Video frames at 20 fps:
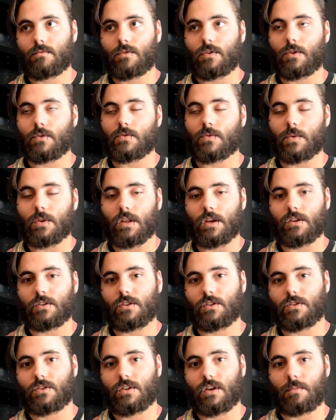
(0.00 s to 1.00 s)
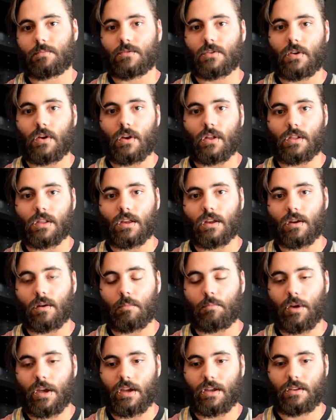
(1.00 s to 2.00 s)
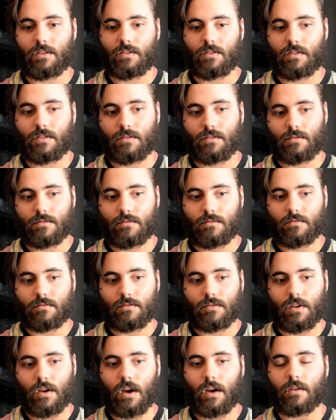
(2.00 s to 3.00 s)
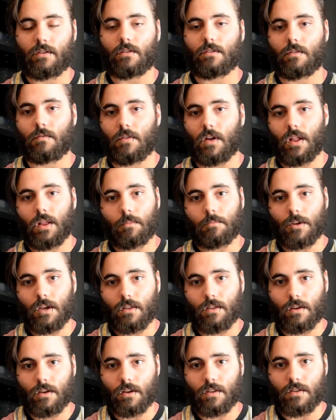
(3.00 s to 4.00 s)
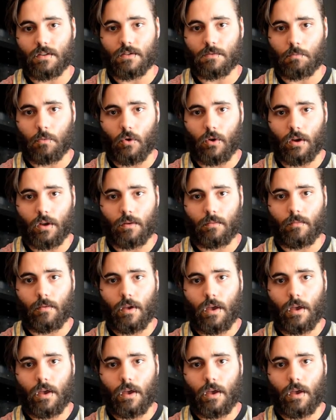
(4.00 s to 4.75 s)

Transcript: those relationships are a little bit underdeveloped, I think, at this point.